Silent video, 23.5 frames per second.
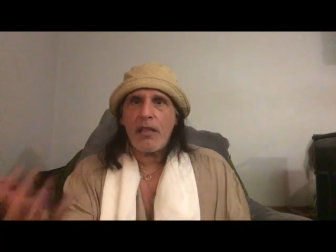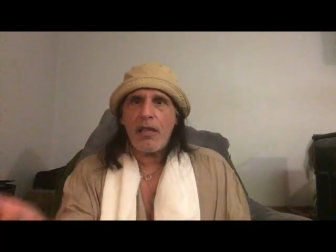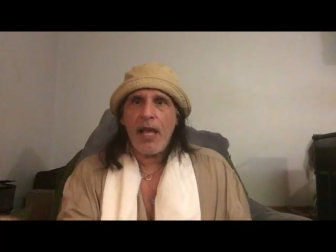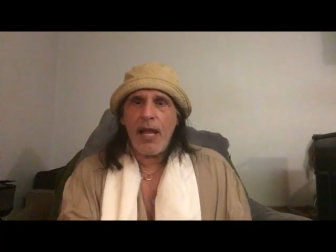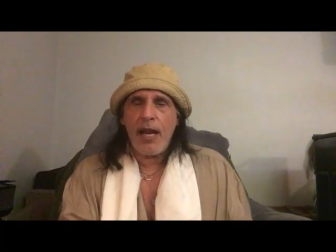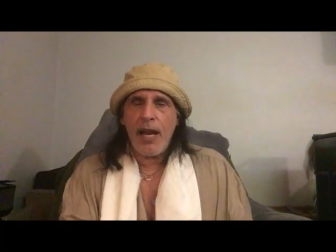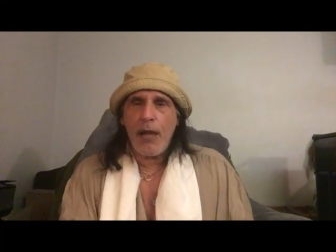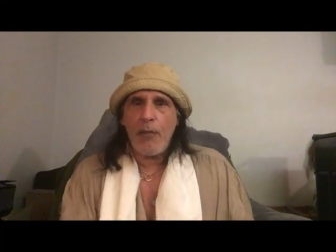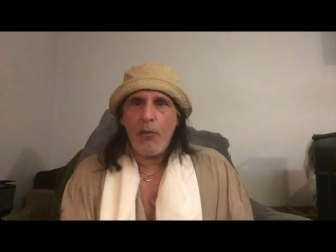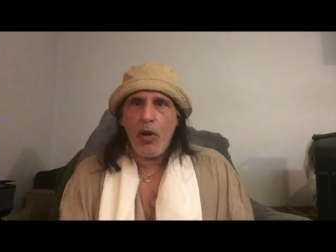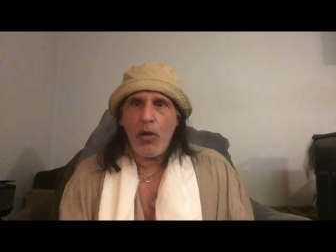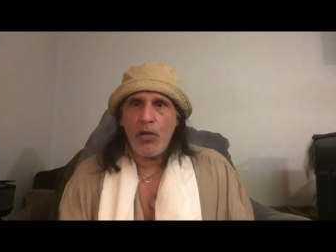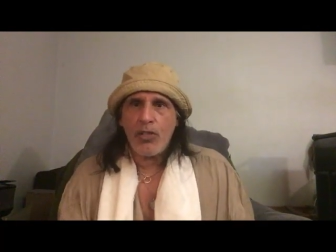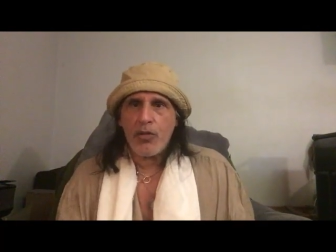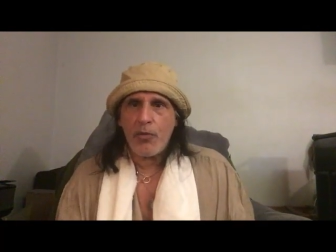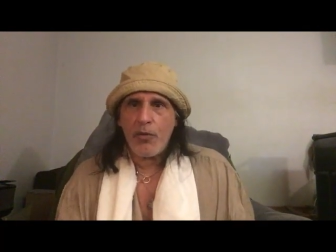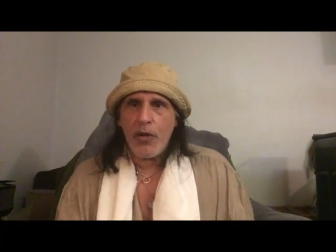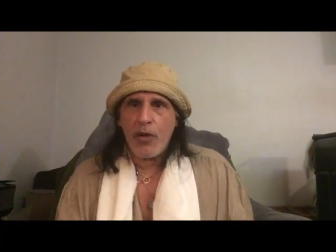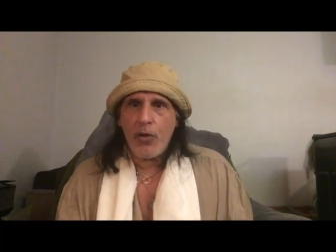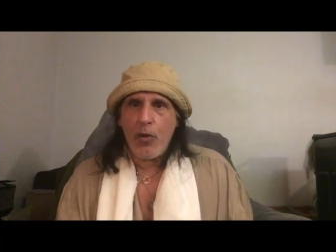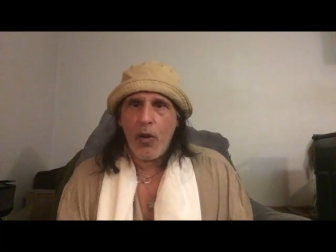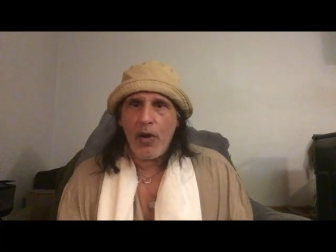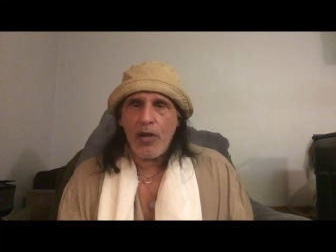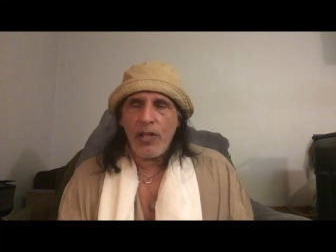and I'm also
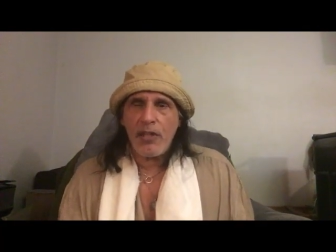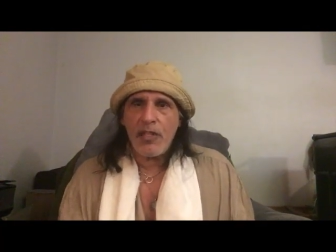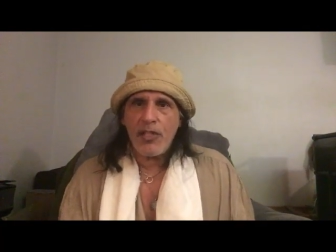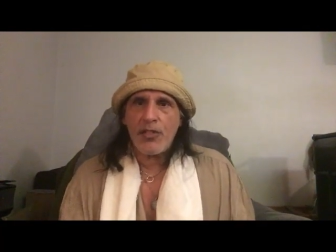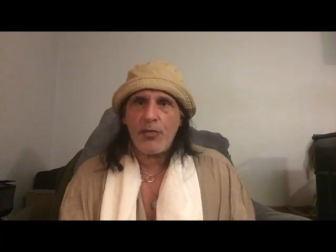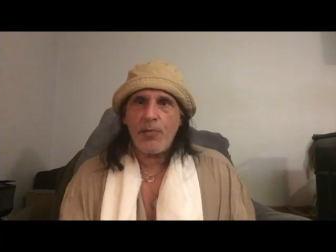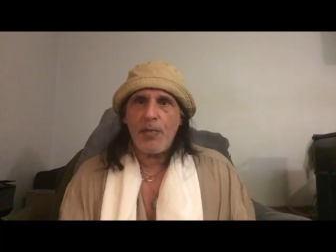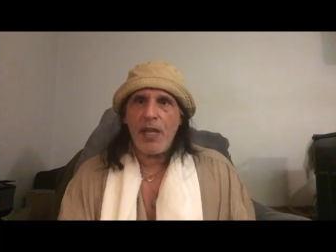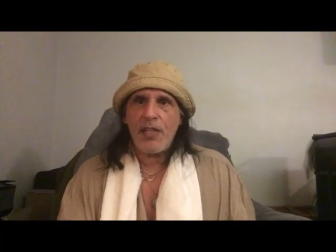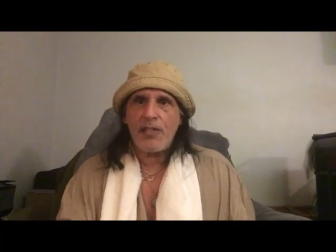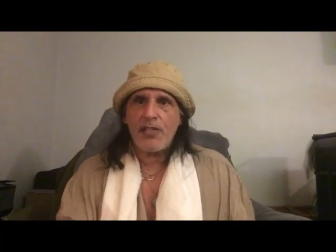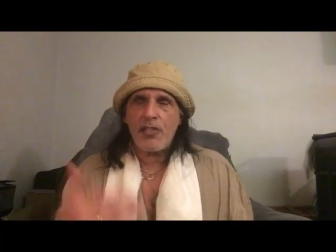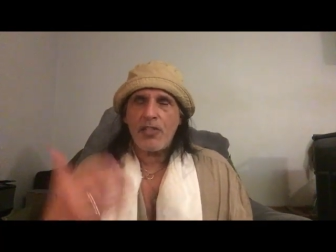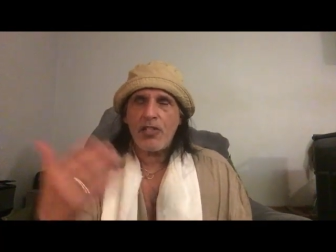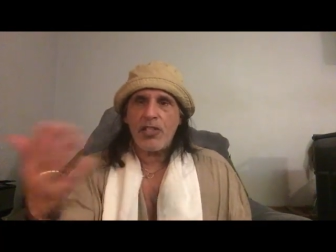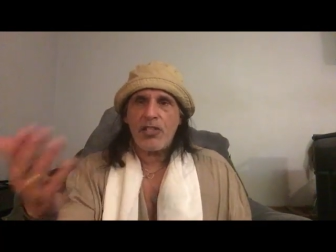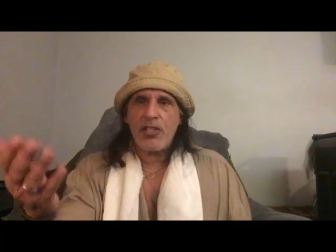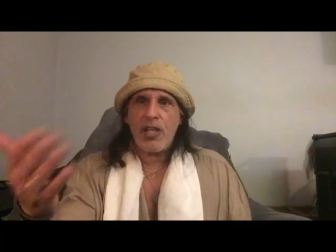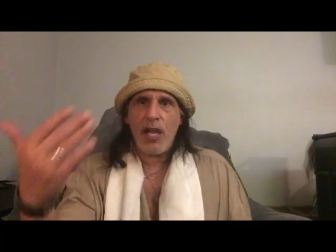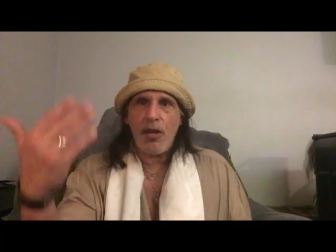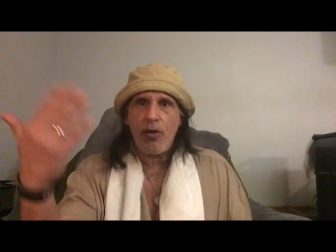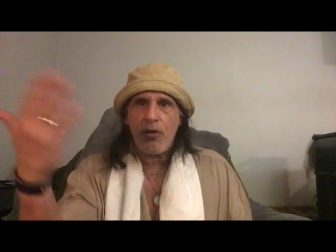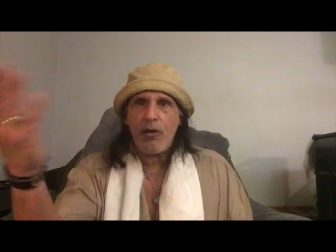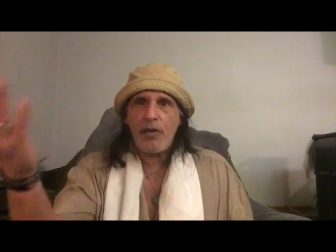recording this message as
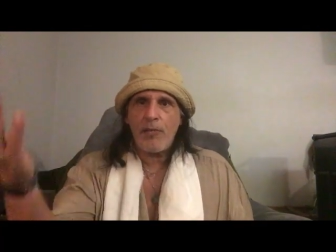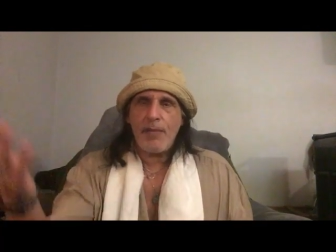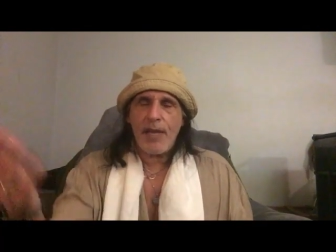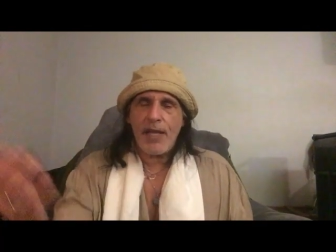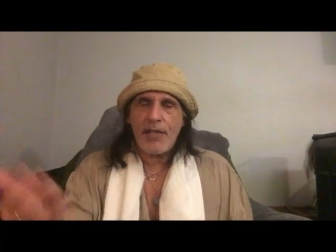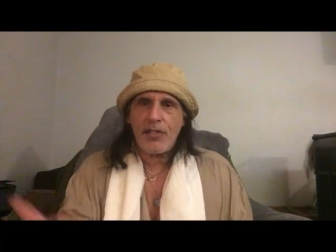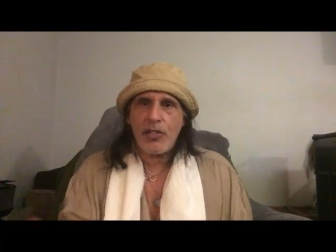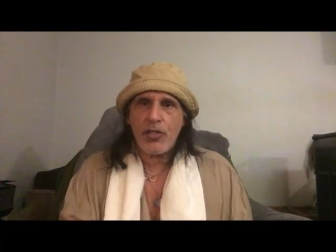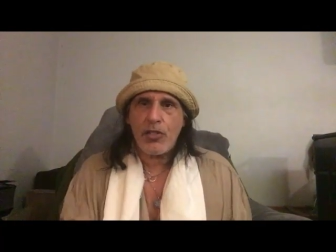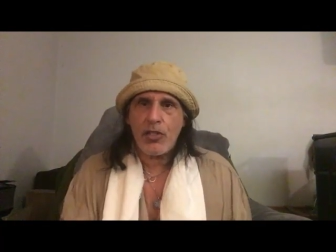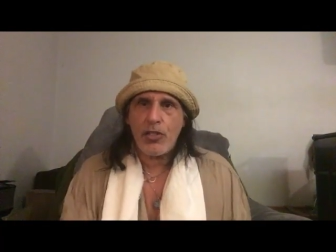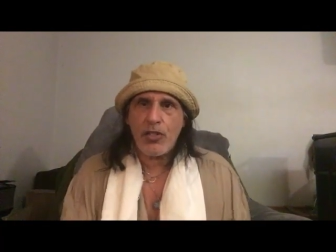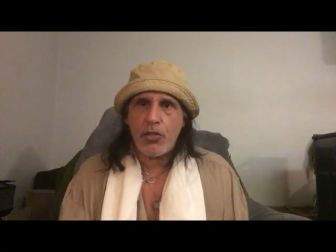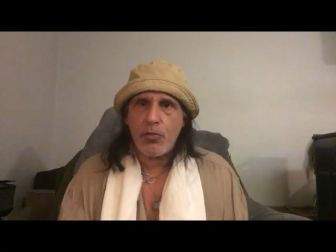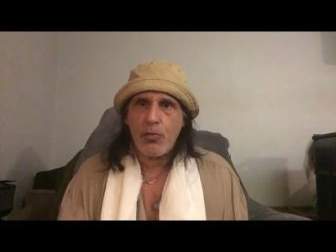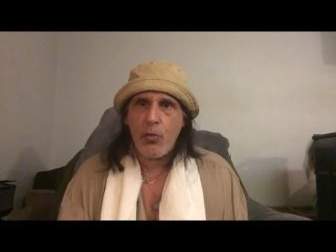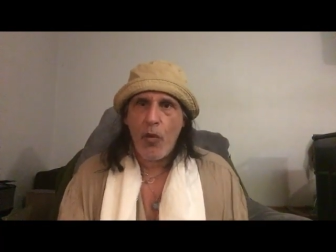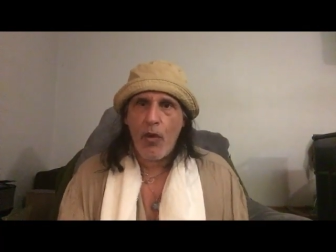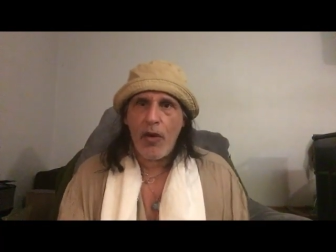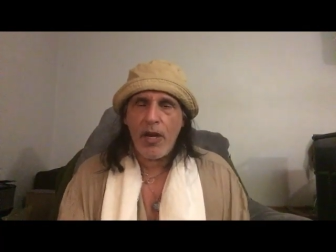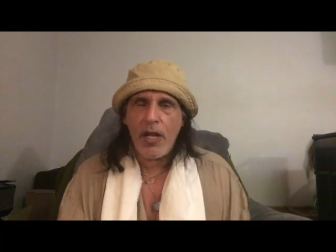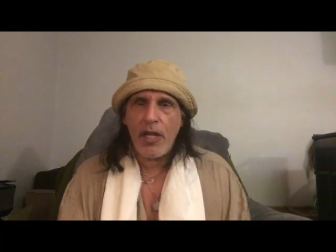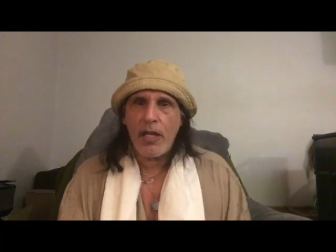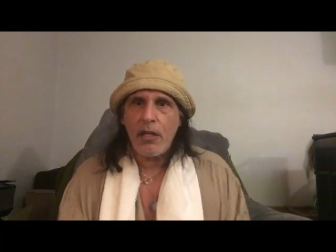I heard a message this
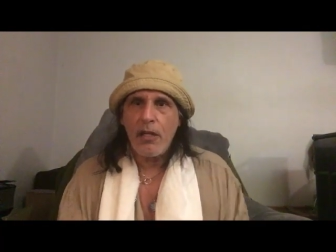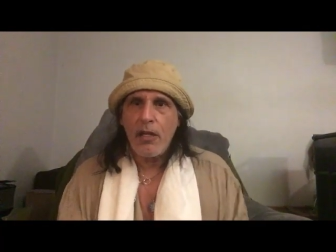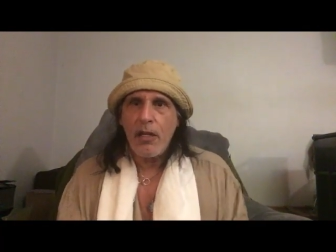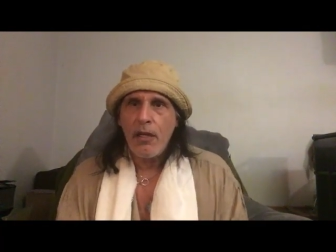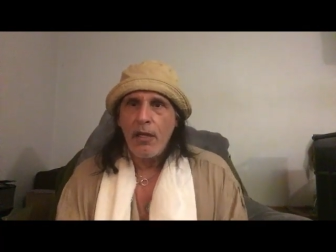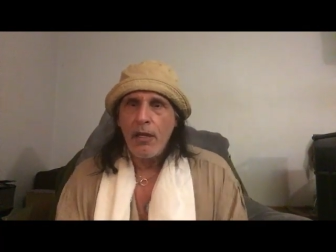morning